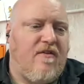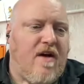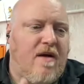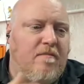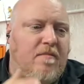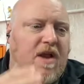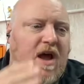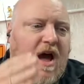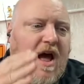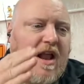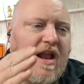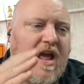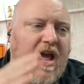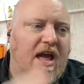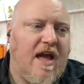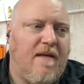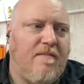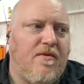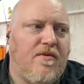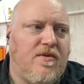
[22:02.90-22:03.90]
I'm not
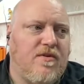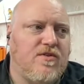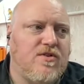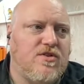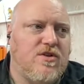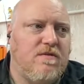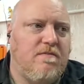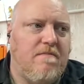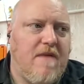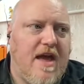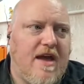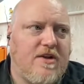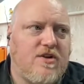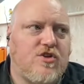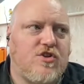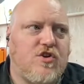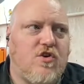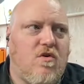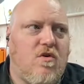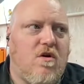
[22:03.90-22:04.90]
able to make
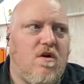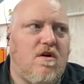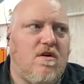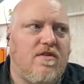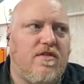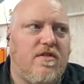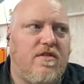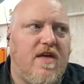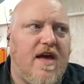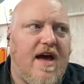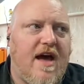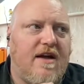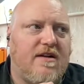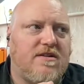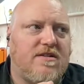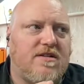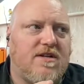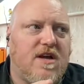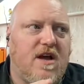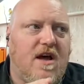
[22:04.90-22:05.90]
sure
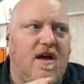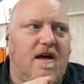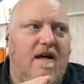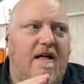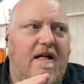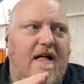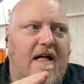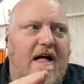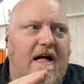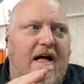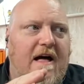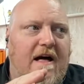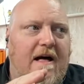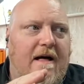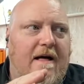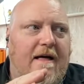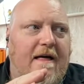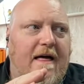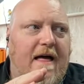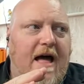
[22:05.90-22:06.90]
that
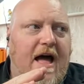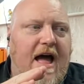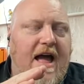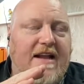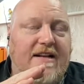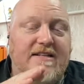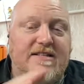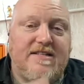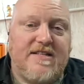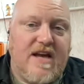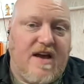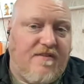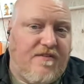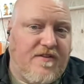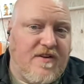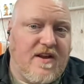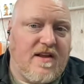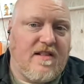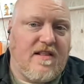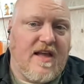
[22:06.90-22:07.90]
I
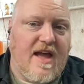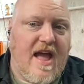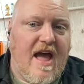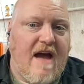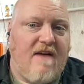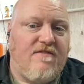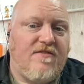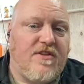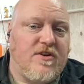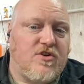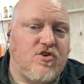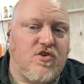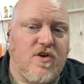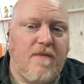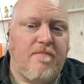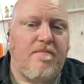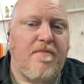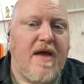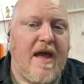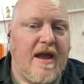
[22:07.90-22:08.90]
definitely have the
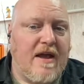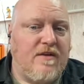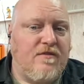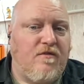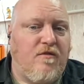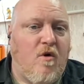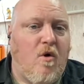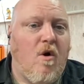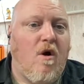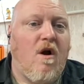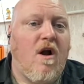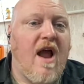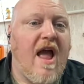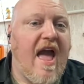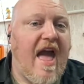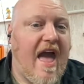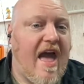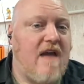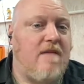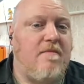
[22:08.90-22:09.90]
trip paid for
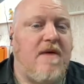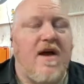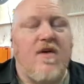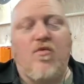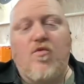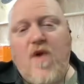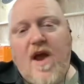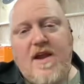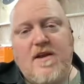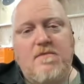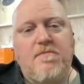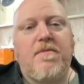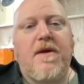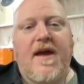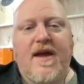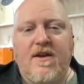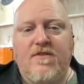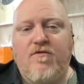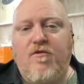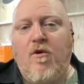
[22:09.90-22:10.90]
and my rent
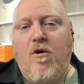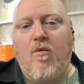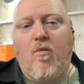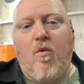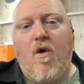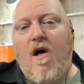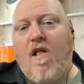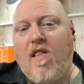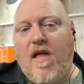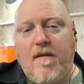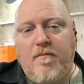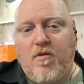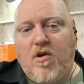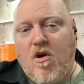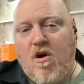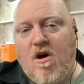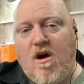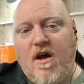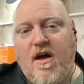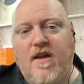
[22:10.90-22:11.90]
paid for while I'm
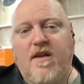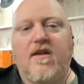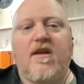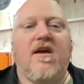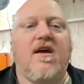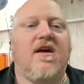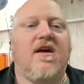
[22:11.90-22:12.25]
gone,